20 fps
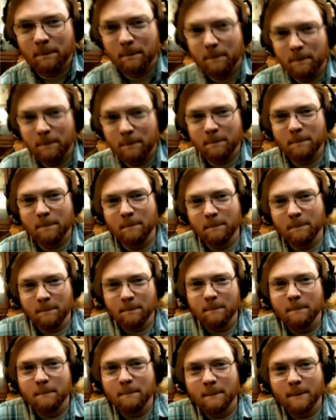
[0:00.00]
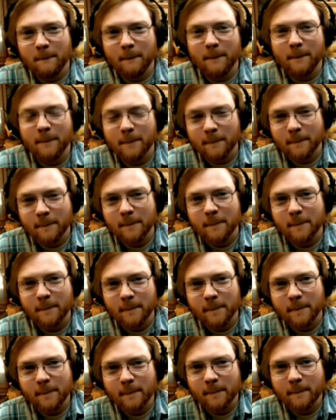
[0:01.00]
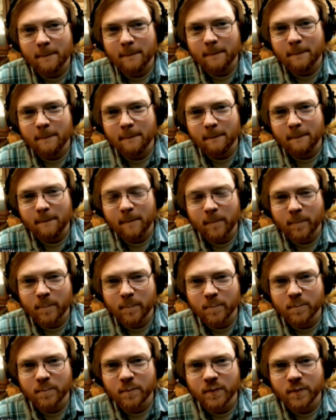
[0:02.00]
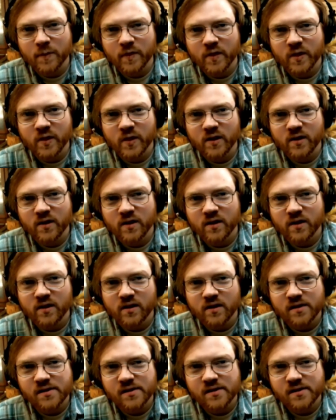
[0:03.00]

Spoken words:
The person shown says nothing.